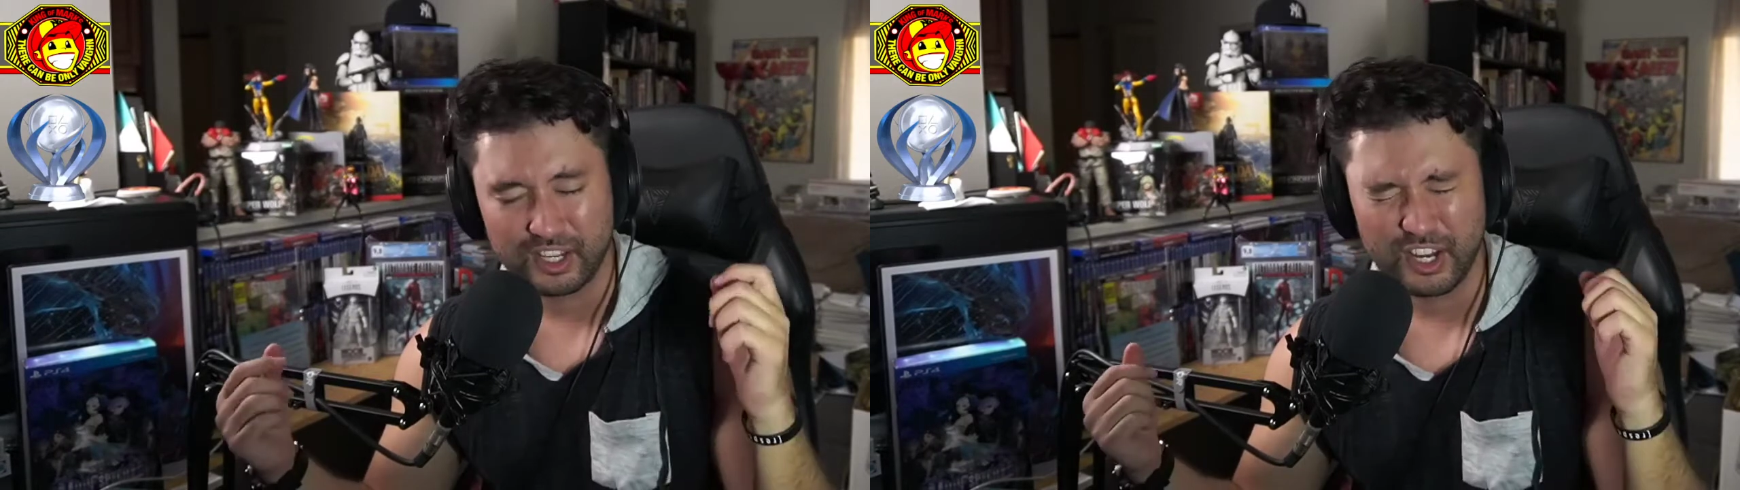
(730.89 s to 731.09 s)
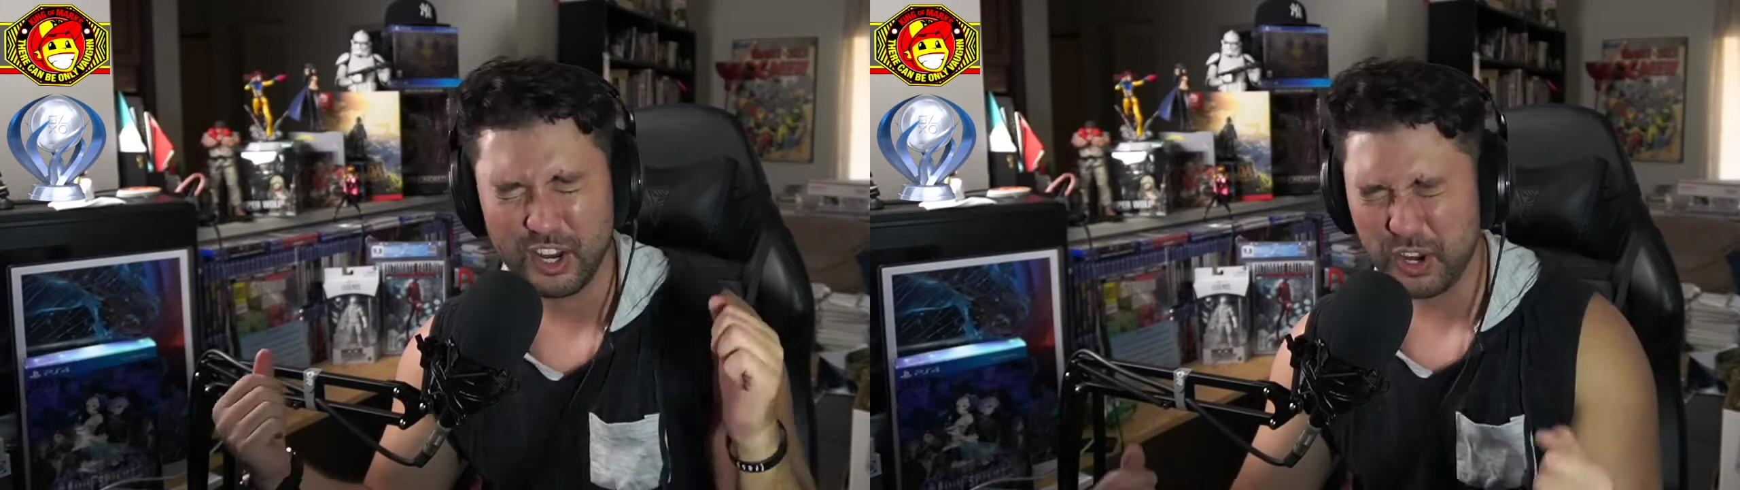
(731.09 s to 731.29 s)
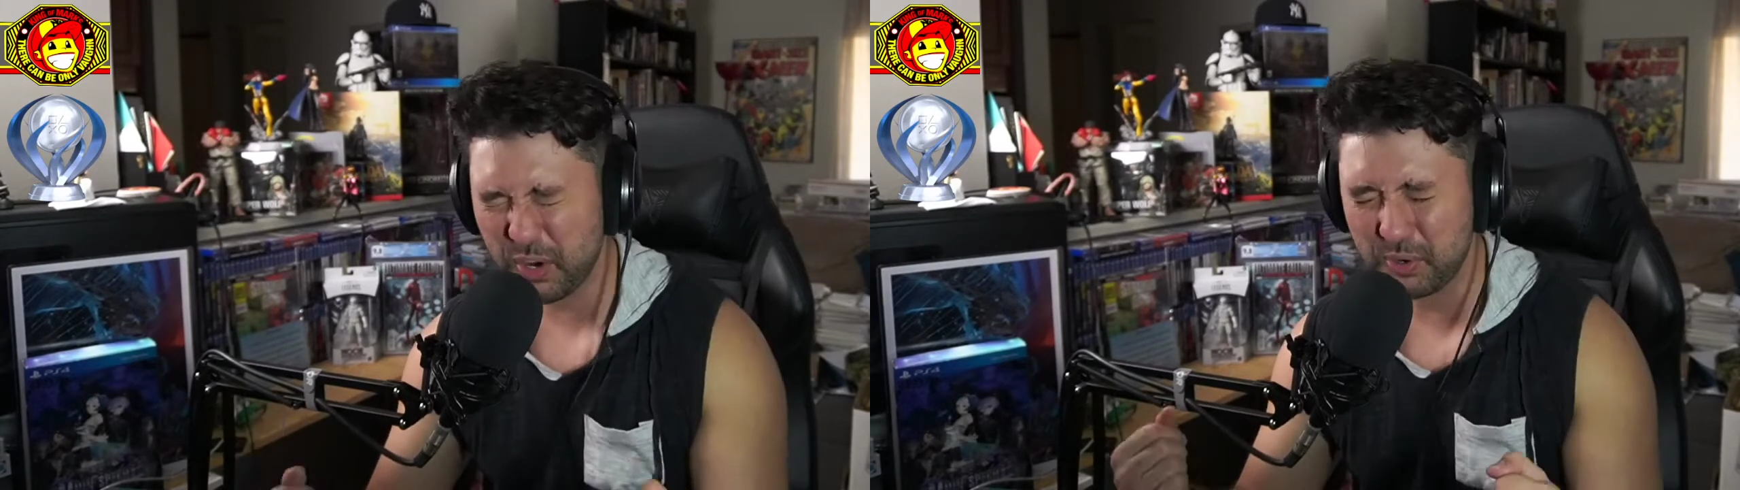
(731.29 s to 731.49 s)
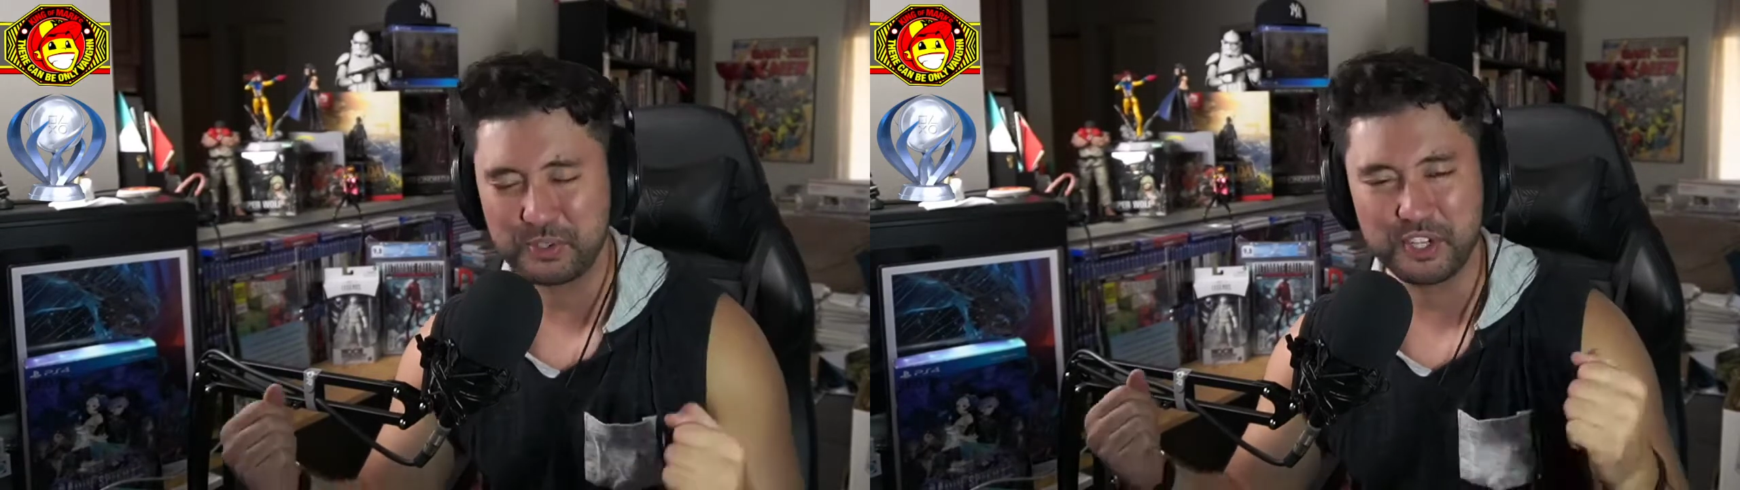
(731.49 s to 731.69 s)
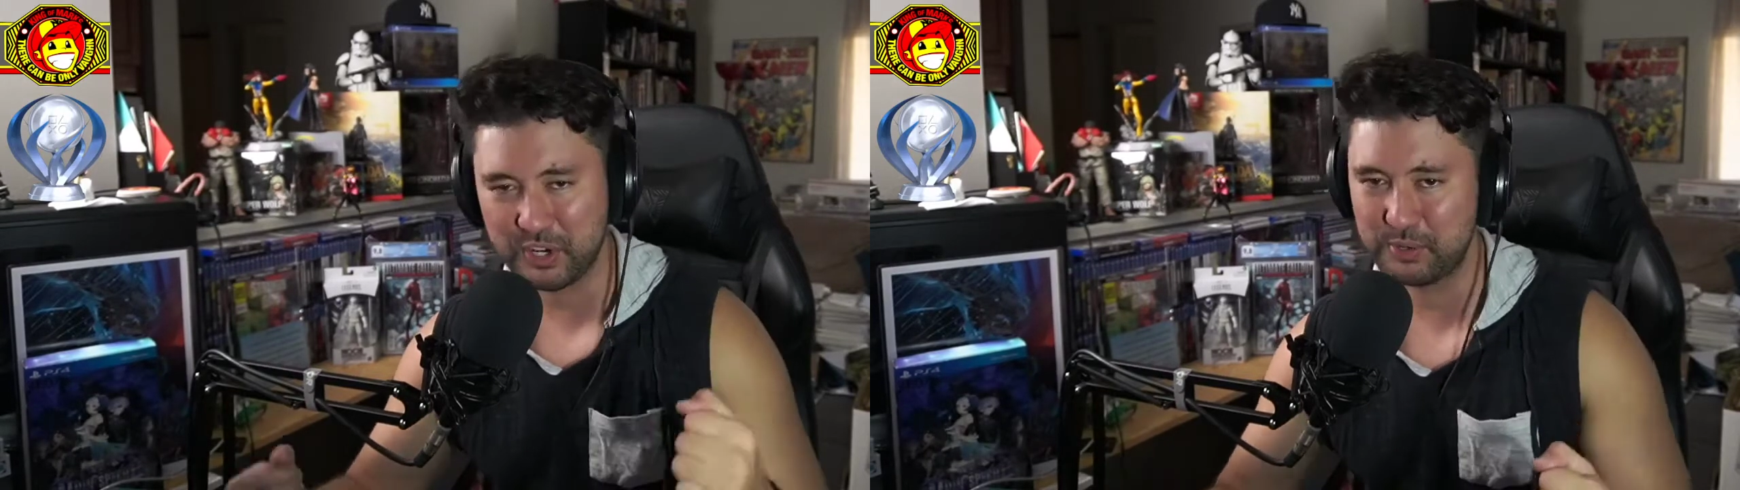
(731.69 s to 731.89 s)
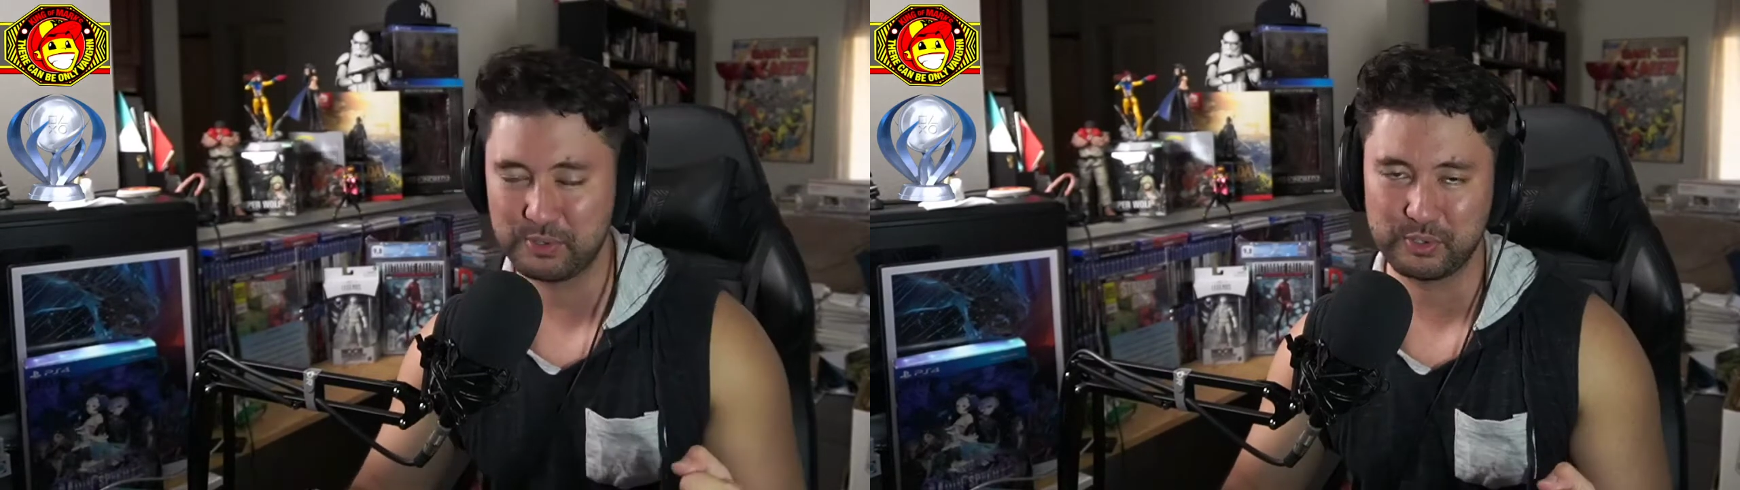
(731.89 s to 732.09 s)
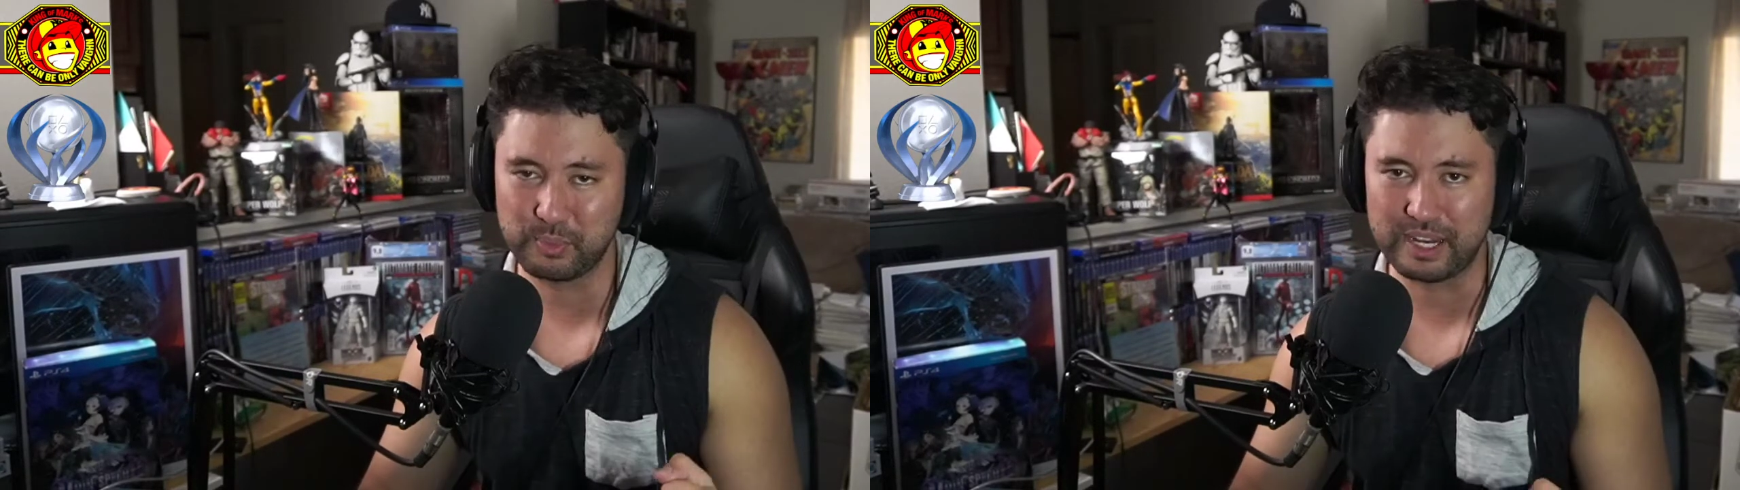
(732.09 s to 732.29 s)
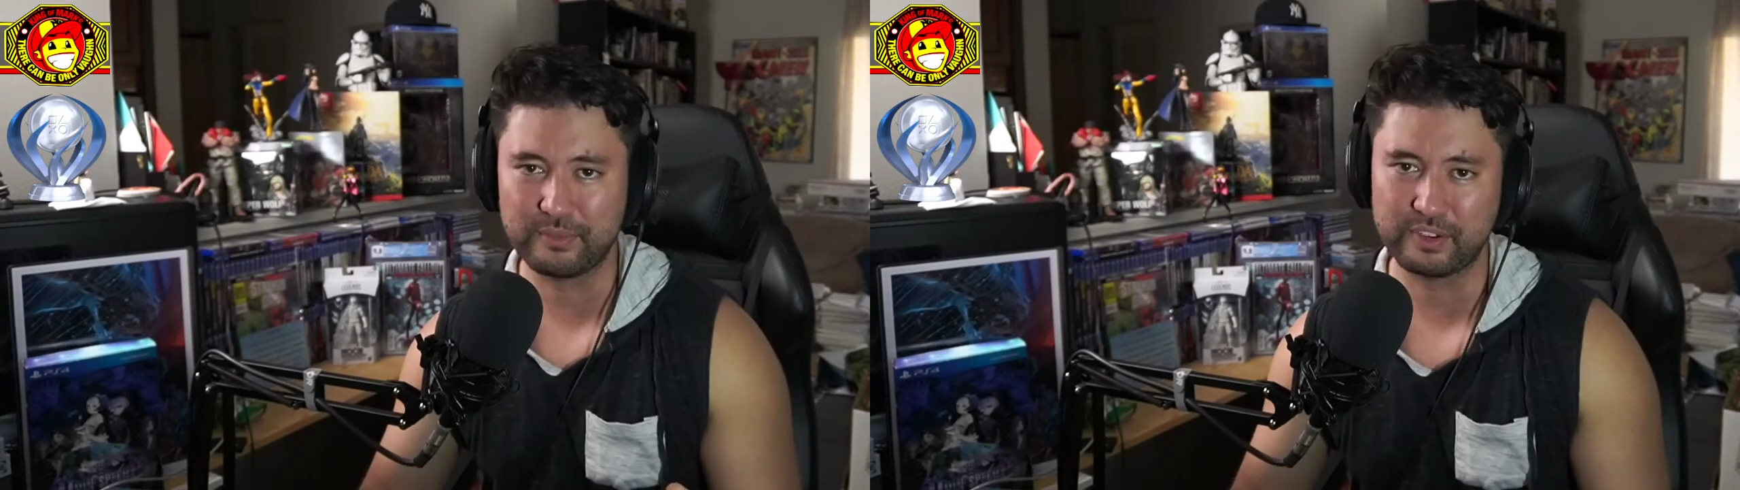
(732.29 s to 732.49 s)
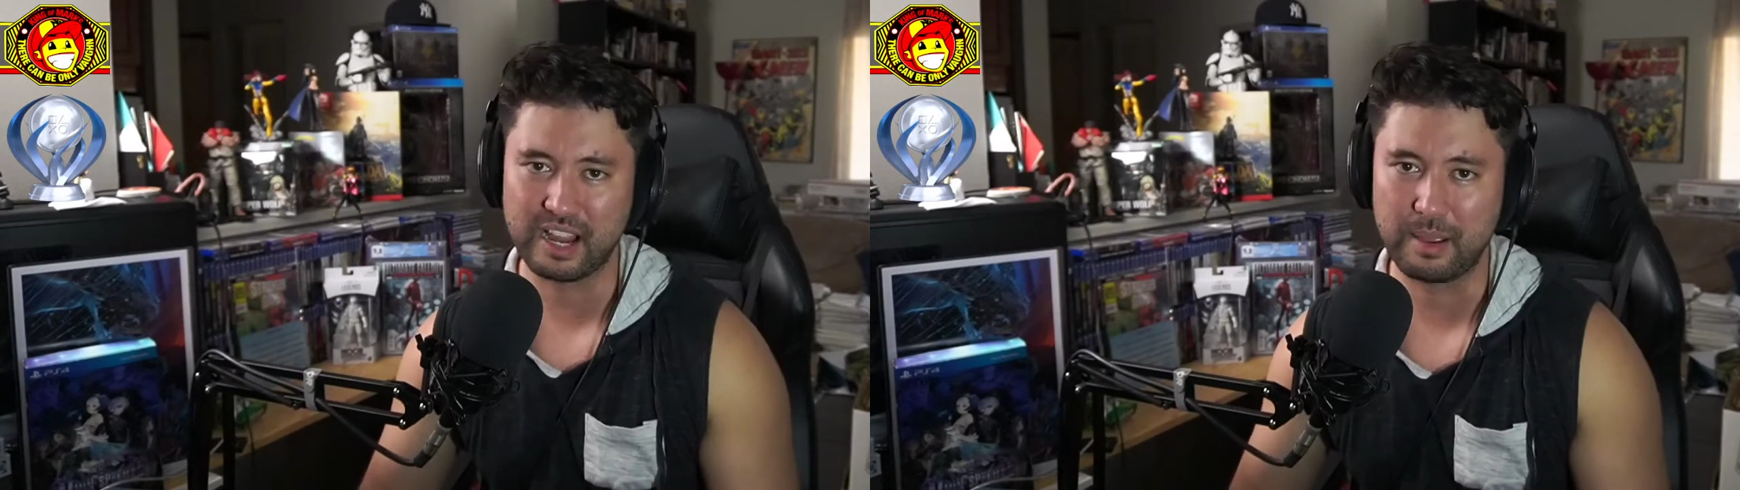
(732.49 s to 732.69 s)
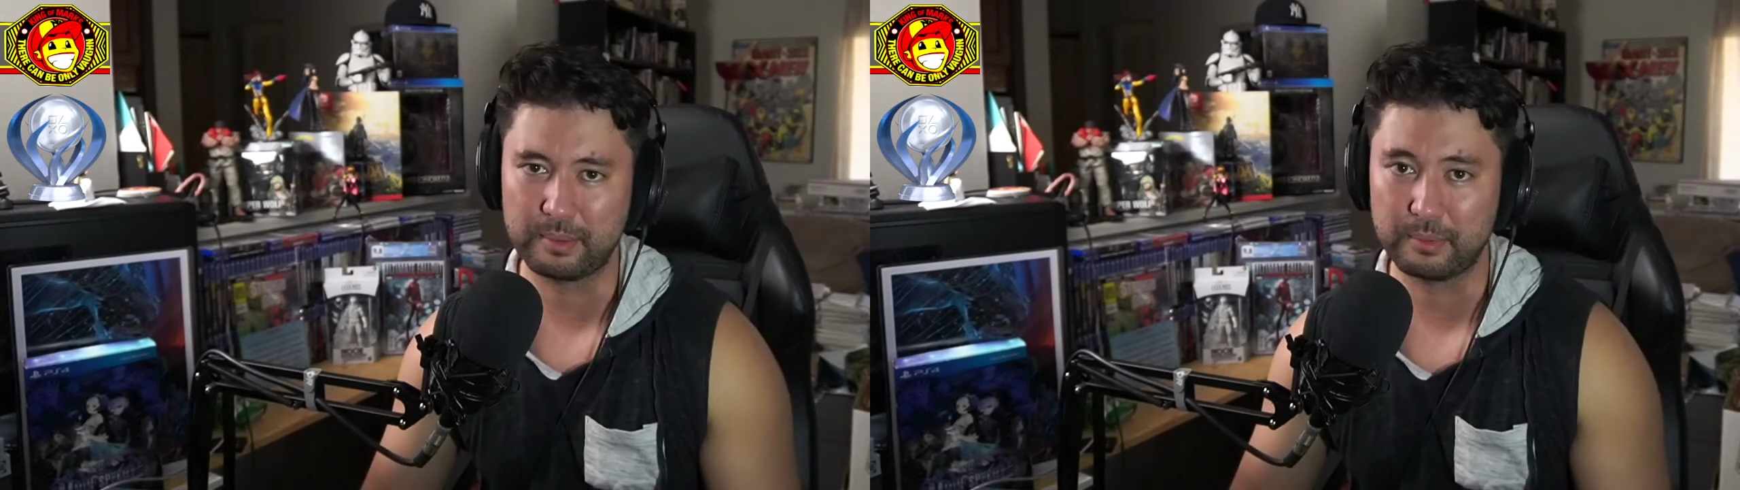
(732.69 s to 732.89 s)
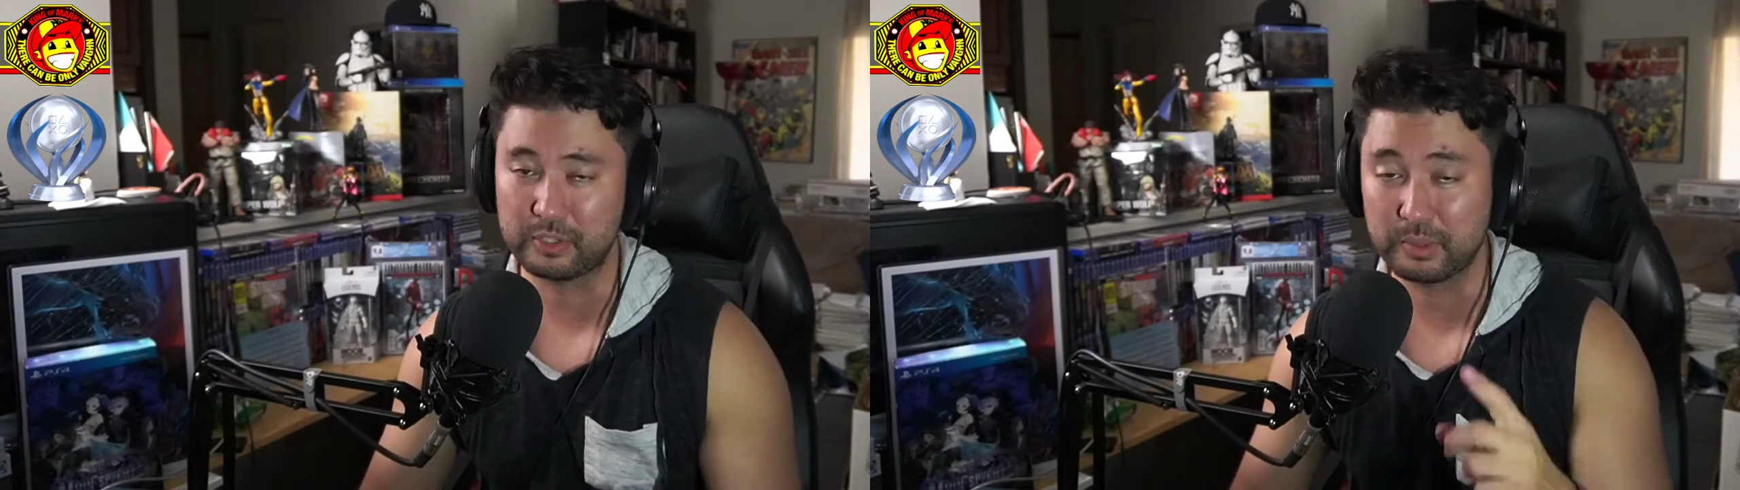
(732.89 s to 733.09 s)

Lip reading: huge week for comic books.